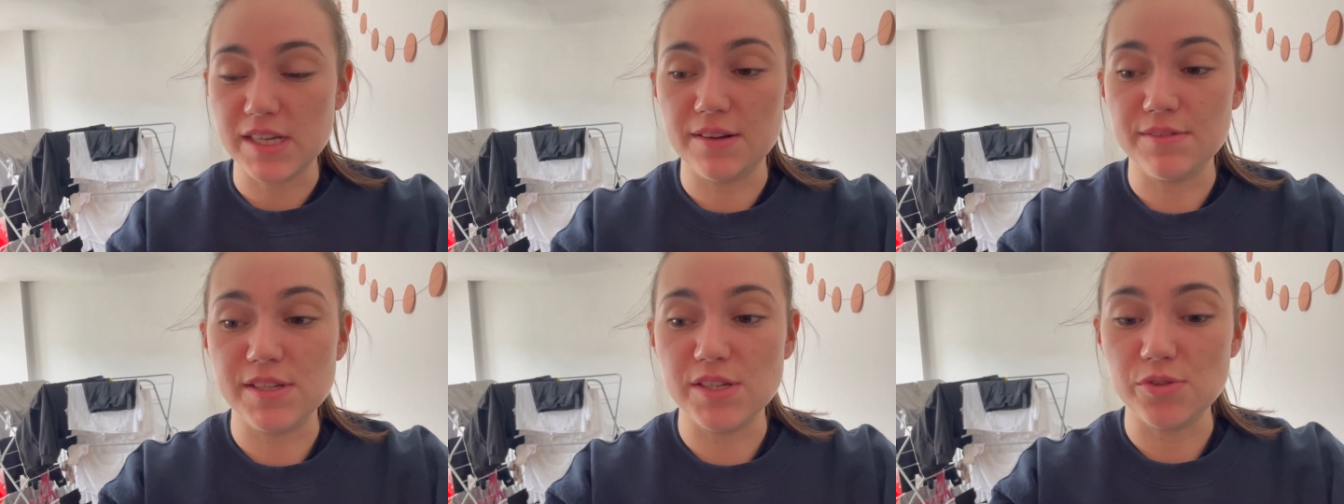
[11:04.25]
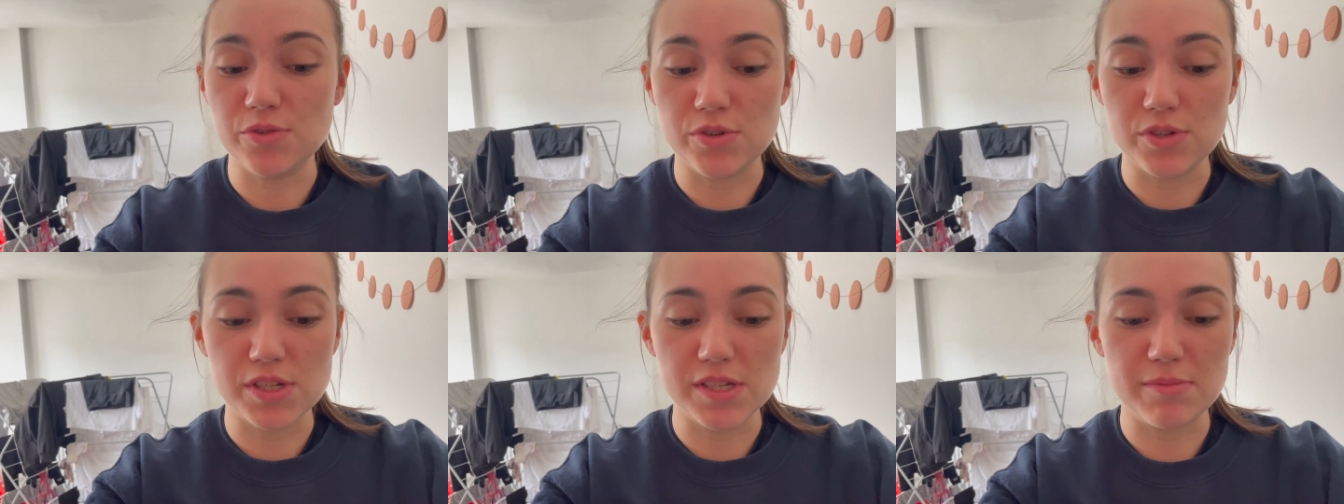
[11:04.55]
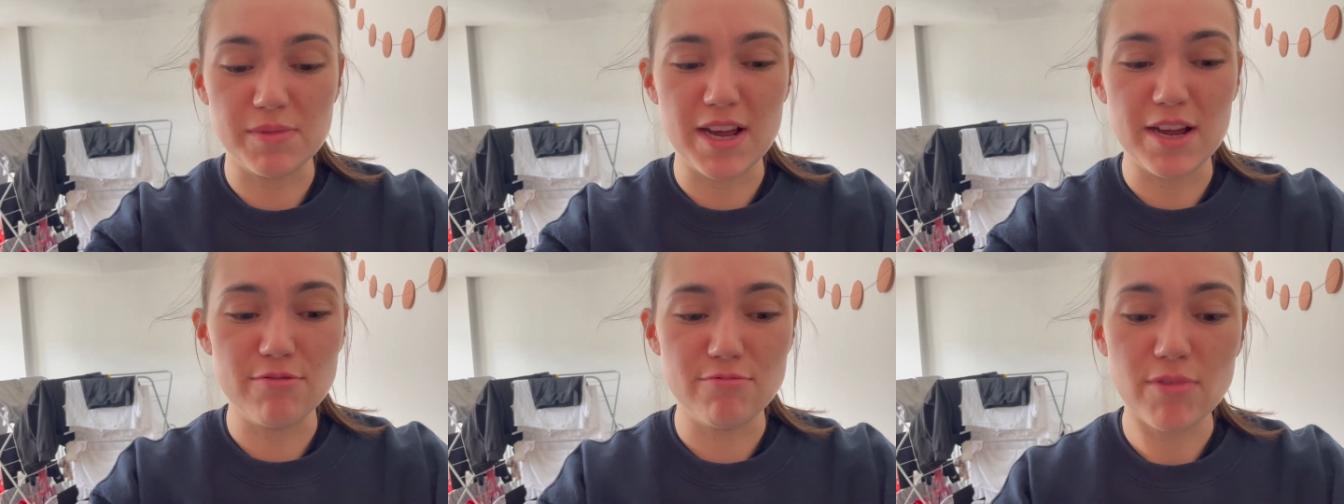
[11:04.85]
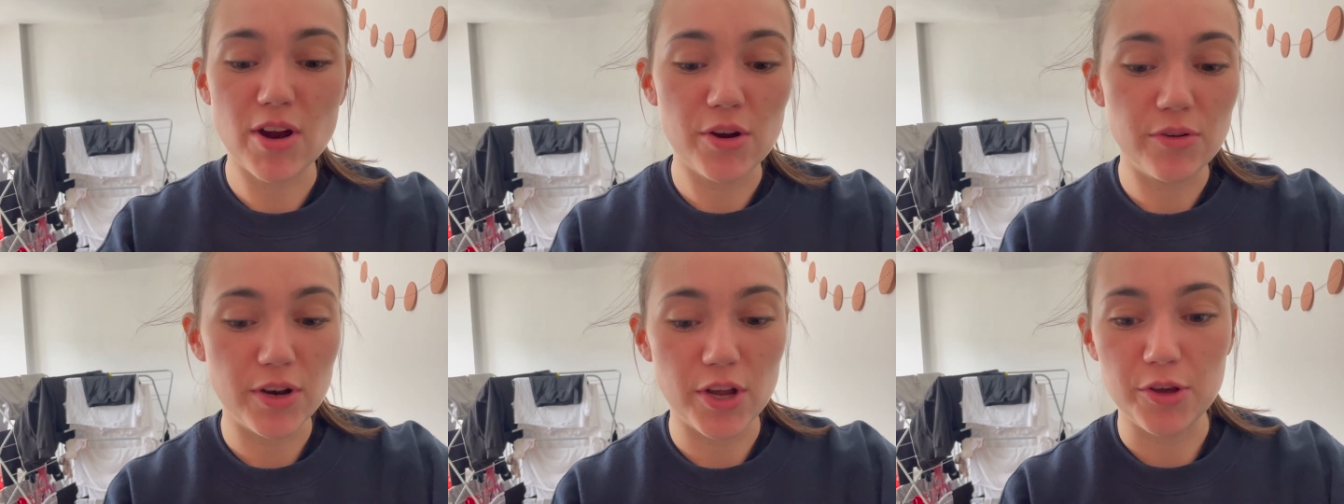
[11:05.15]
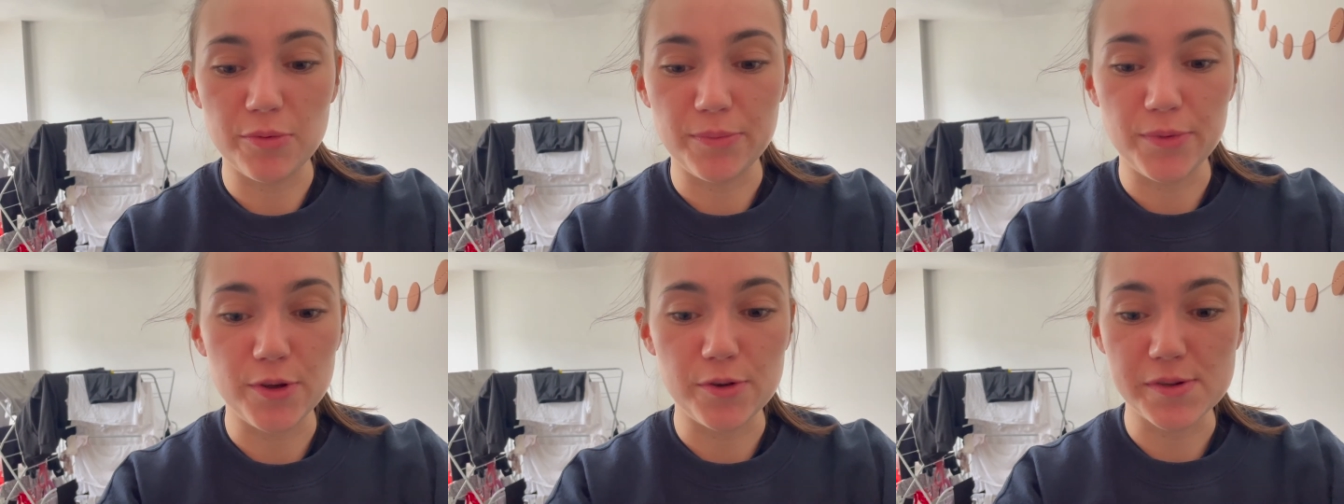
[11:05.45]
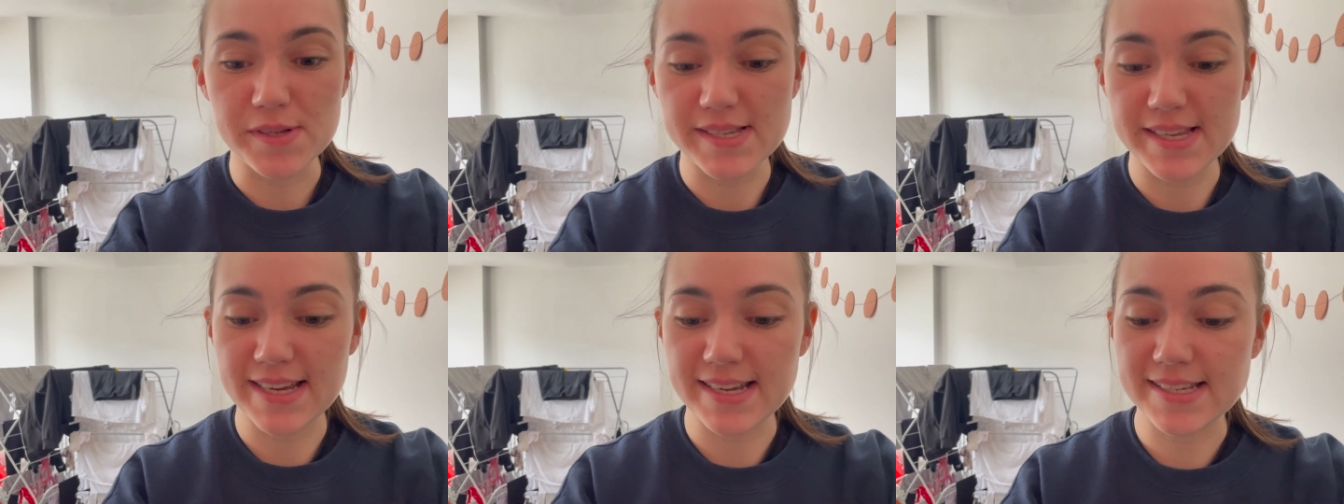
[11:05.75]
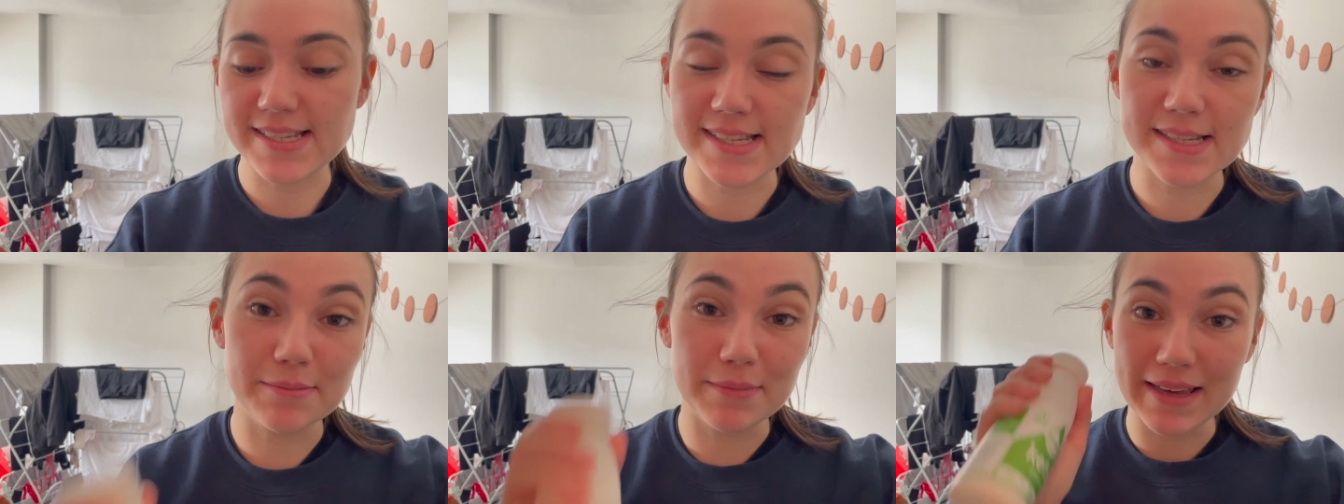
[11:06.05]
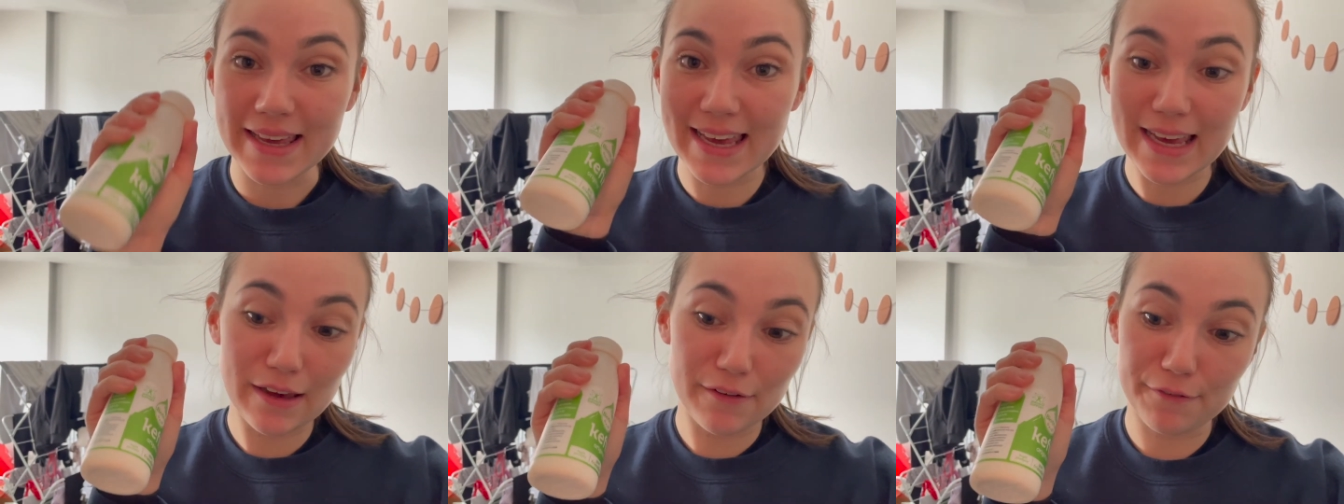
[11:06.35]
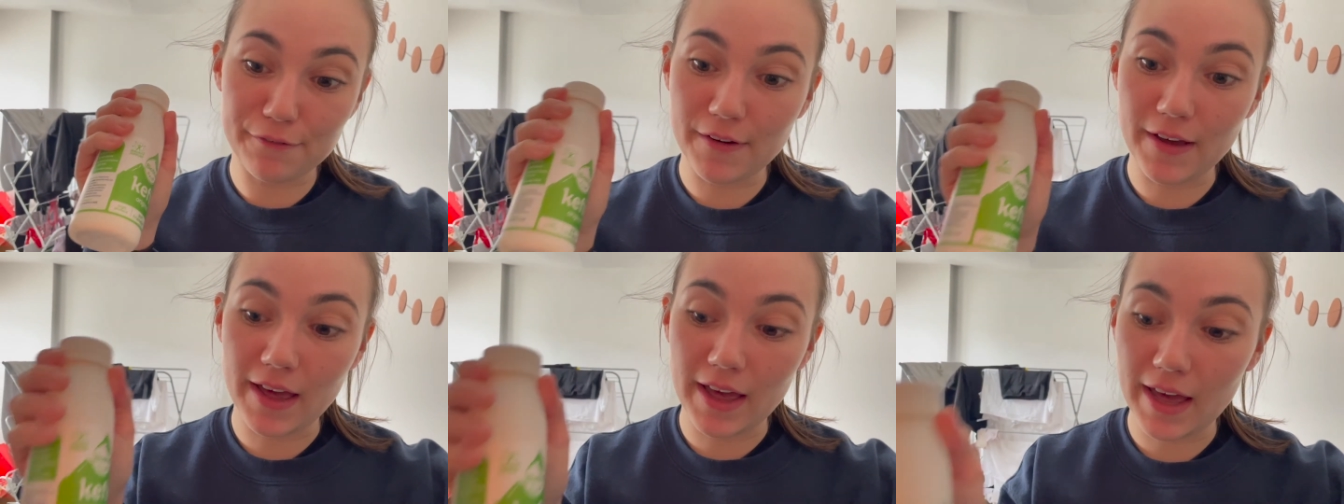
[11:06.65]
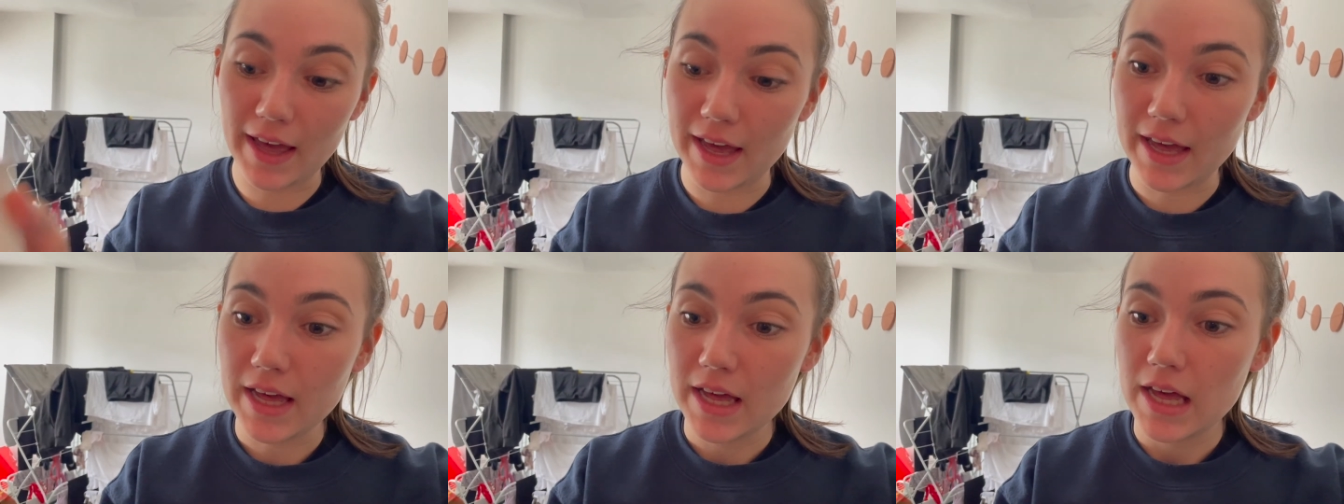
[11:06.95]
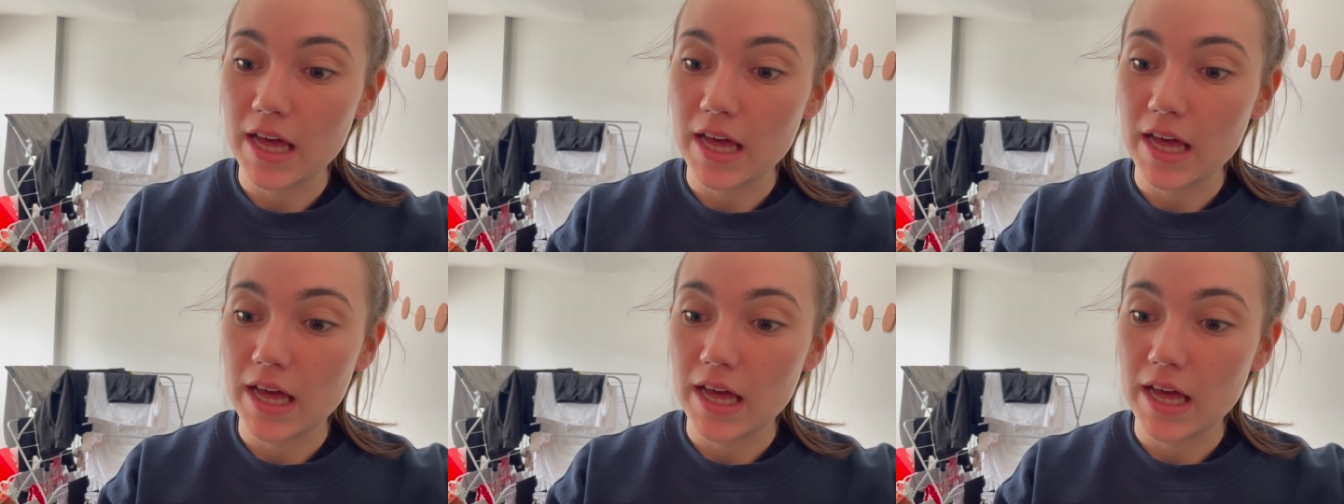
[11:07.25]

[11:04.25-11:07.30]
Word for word: I've still got some like Rolo Mousses, some kefir,